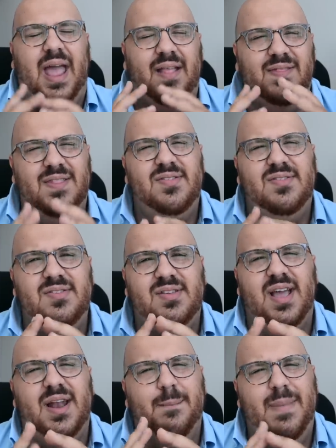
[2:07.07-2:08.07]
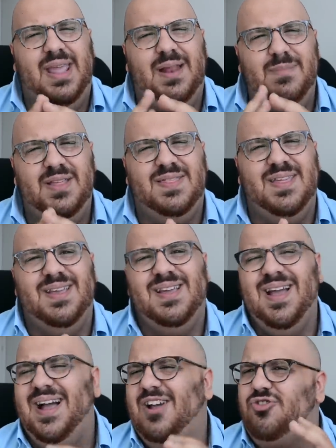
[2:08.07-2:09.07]
And this is kind of making me
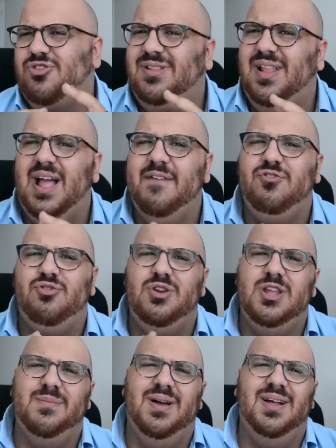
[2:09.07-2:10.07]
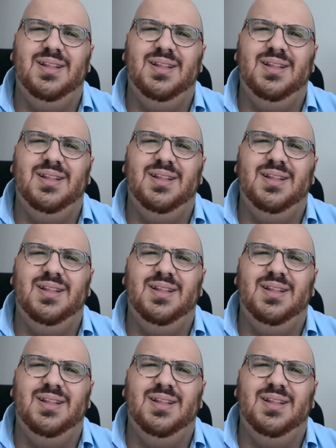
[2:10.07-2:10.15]
think I should live stream